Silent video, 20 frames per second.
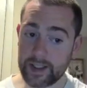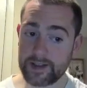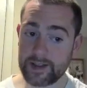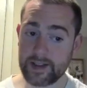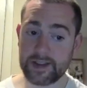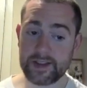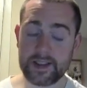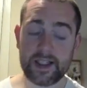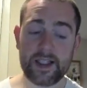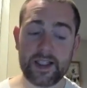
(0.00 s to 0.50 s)
It
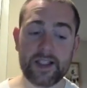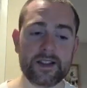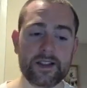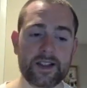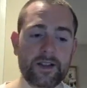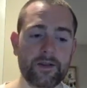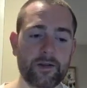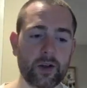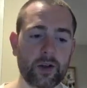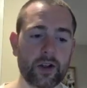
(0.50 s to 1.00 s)
is
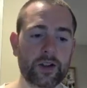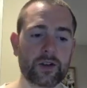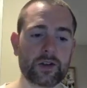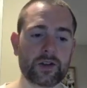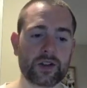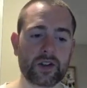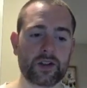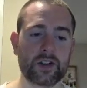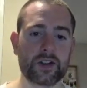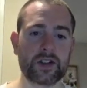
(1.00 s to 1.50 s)
easy for a
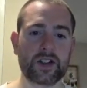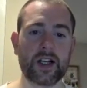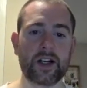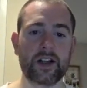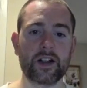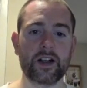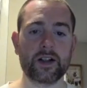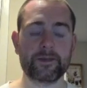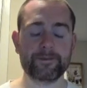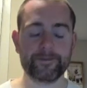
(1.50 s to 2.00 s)
user to set
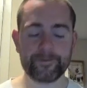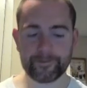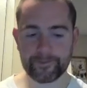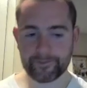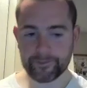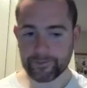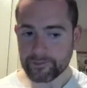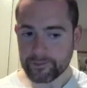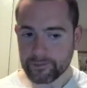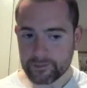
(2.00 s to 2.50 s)
it up.
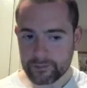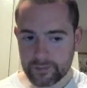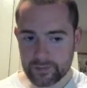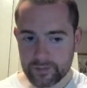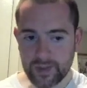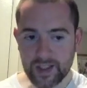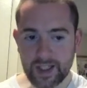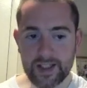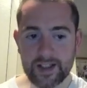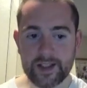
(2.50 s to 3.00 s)

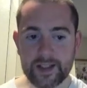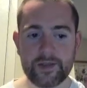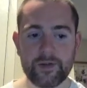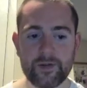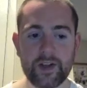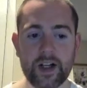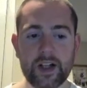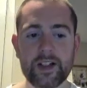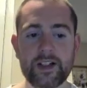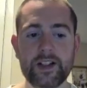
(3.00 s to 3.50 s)
It is
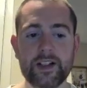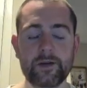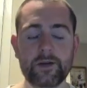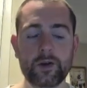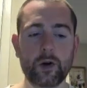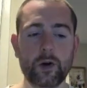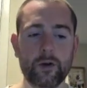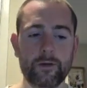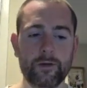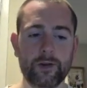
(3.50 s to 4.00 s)
very
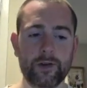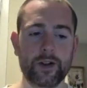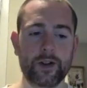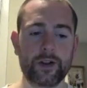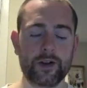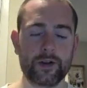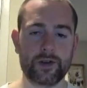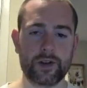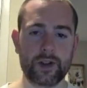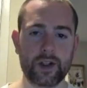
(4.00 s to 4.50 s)
difficult for a
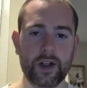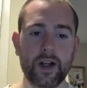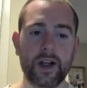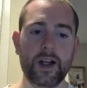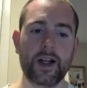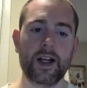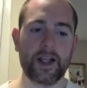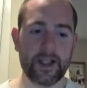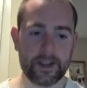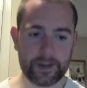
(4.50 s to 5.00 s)
user,
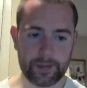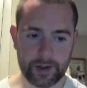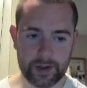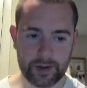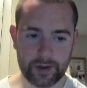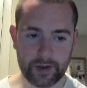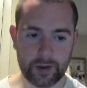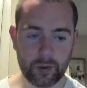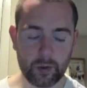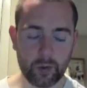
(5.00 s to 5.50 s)

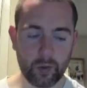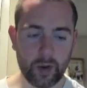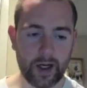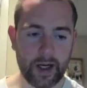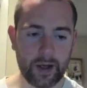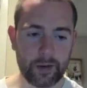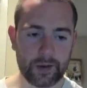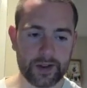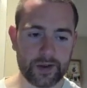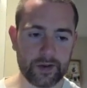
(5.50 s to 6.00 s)
especially what
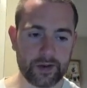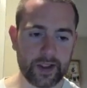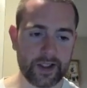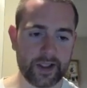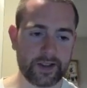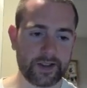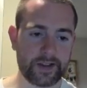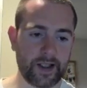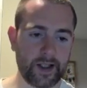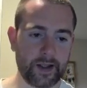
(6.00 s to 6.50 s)
I was doing
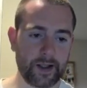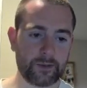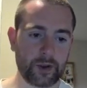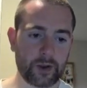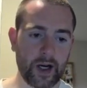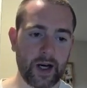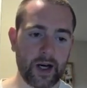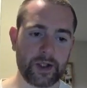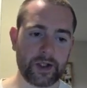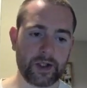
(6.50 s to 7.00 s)
at the time,
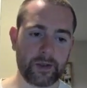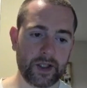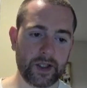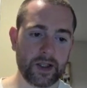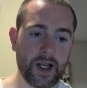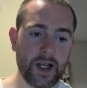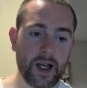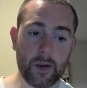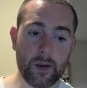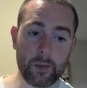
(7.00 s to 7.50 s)
dropshipping,
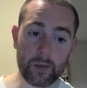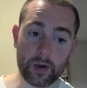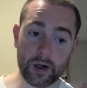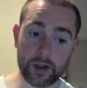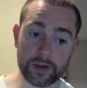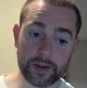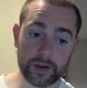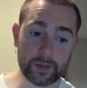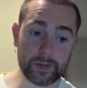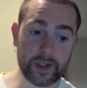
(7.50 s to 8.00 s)
but
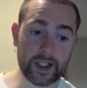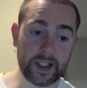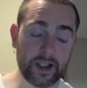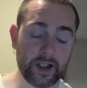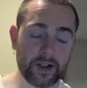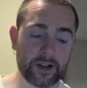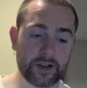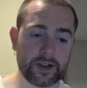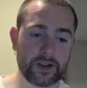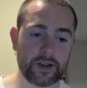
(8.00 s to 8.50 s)
also many
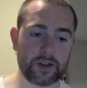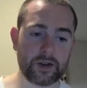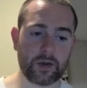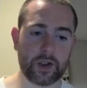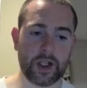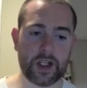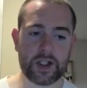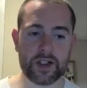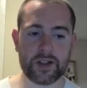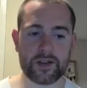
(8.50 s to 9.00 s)
other
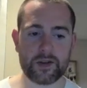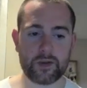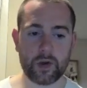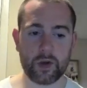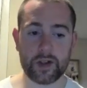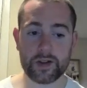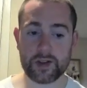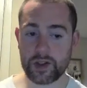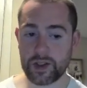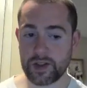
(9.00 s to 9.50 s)
situations
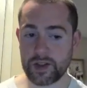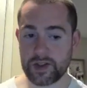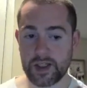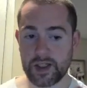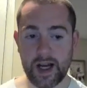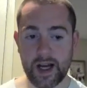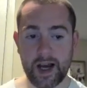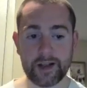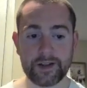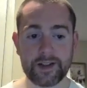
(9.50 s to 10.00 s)
where it's just
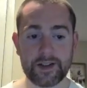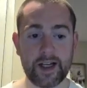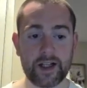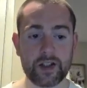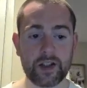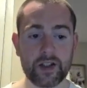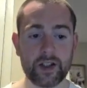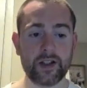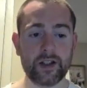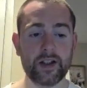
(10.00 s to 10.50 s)
not that
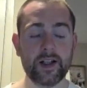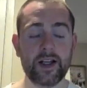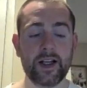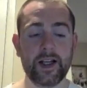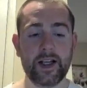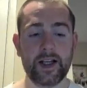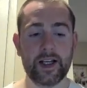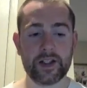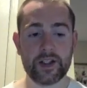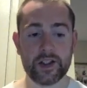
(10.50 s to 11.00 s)
good.
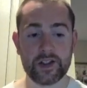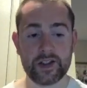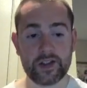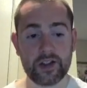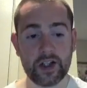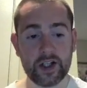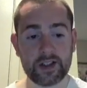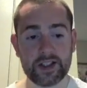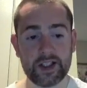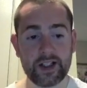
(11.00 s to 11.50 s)
It just
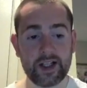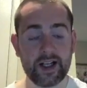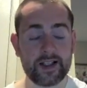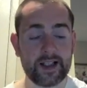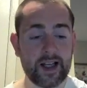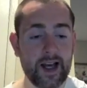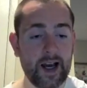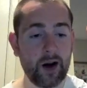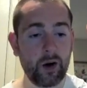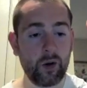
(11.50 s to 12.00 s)
doesn't
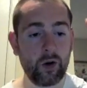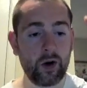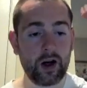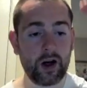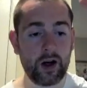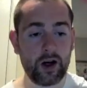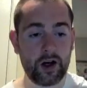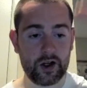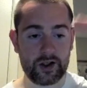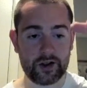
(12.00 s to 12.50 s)
account
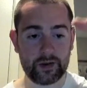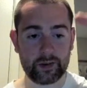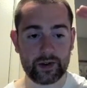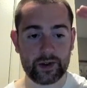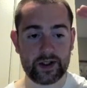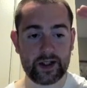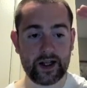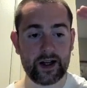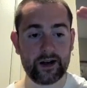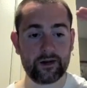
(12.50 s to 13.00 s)

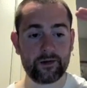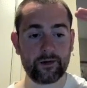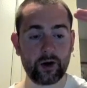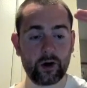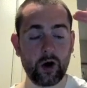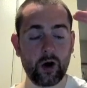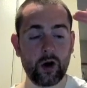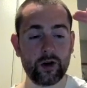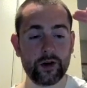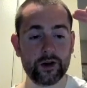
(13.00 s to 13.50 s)
100%
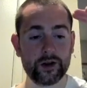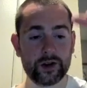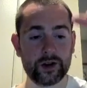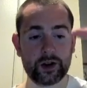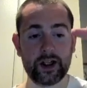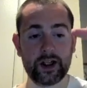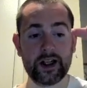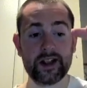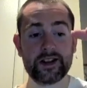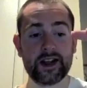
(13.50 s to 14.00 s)
for all those
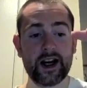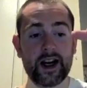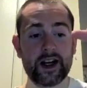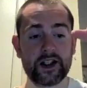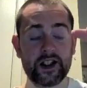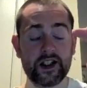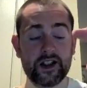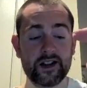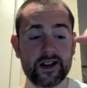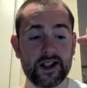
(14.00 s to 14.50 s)

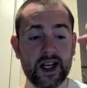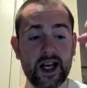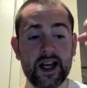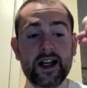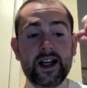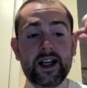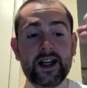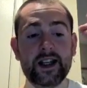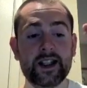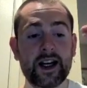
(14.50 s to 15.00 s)
transactions
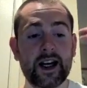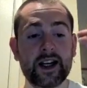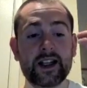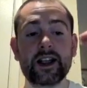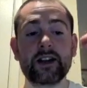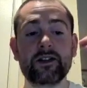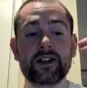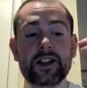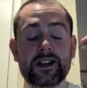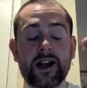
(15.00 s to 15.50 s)
in that
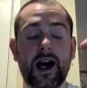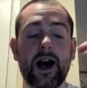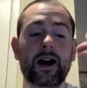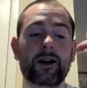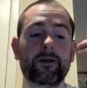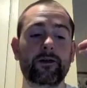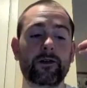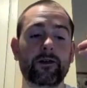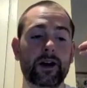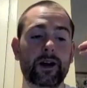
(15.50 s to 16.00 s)
given
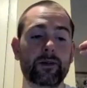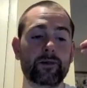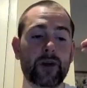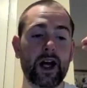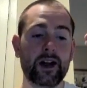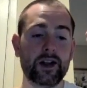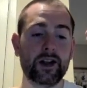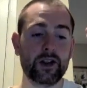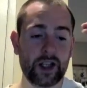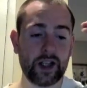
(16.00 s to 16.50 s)
time frame,
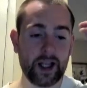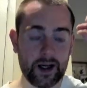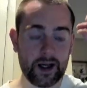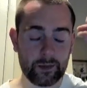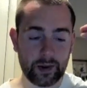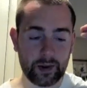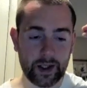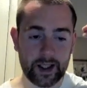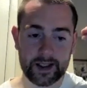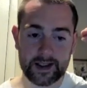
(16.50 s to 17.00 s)
and you
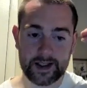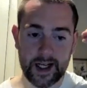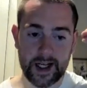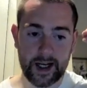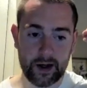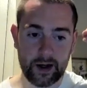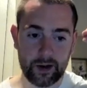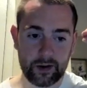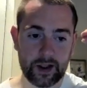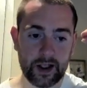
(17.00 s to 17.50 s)
can't break it
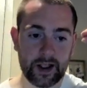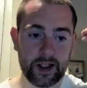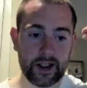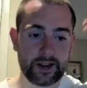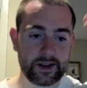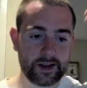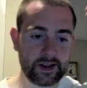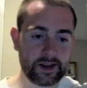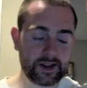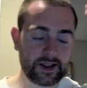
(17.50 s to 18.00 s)
down
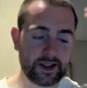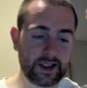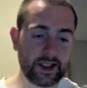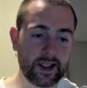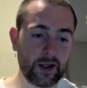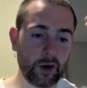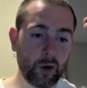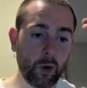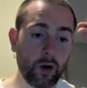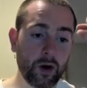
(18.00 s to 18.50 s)
to see
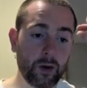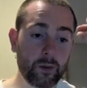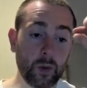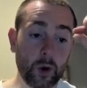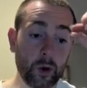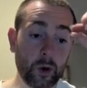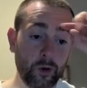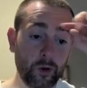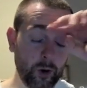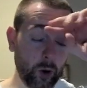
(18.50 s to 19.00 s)
it or
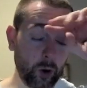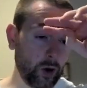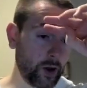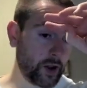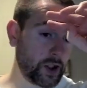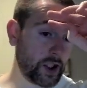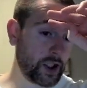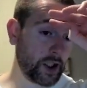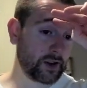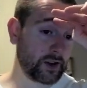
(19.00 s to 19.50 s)
move or
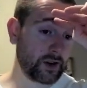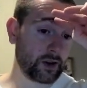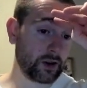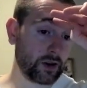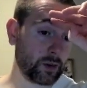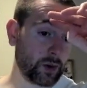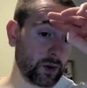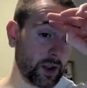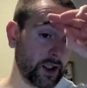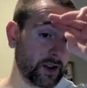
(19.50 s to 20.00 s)
adjust
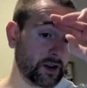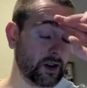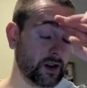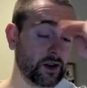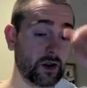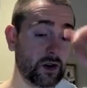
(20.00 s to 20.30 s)
those prices.